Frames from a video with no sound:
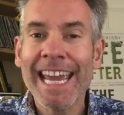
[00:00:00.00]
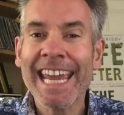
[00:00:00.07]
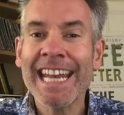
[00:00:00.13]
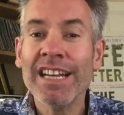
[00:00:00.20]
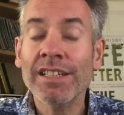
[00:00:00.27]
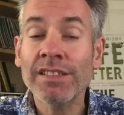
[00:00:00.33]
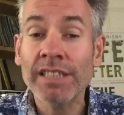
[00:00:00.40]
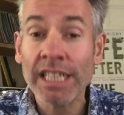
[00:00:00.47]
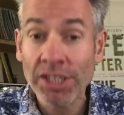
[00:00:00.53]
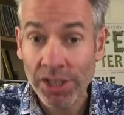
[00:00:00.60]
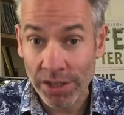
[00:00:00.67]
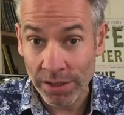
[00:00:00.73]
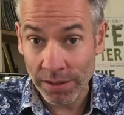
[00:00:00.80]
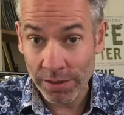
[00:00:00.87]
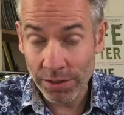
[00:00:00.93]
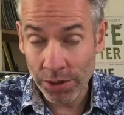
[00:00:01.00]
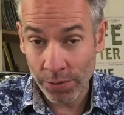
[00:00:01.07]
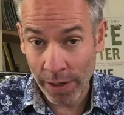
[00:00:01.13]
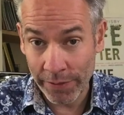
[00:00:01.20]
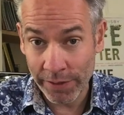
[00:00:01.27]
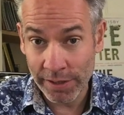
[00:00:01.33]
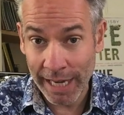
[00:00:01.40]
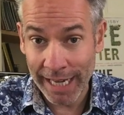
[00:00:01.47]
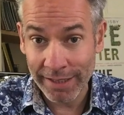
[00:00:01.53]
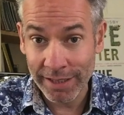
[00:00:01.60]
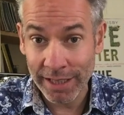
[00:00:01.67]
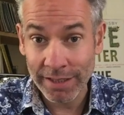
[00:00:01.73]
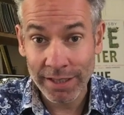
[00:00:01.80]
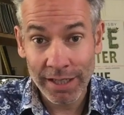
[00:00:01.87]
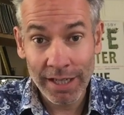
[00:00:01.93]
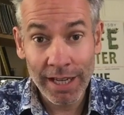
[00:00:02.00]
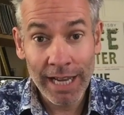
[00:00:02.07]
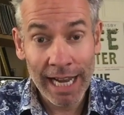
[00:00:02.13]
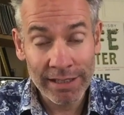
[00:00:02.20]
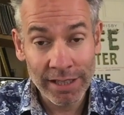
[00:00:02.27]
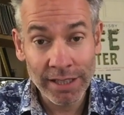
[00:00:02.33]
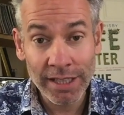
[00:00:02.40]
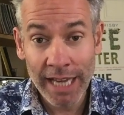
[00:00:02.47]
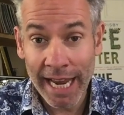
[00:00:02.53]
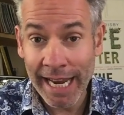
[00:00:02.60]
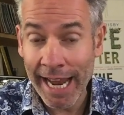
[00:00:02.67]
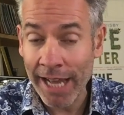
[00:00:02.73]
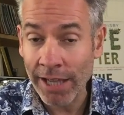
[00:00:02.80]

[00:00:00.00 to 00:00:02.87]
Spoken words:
in addition to other taxes. As I say,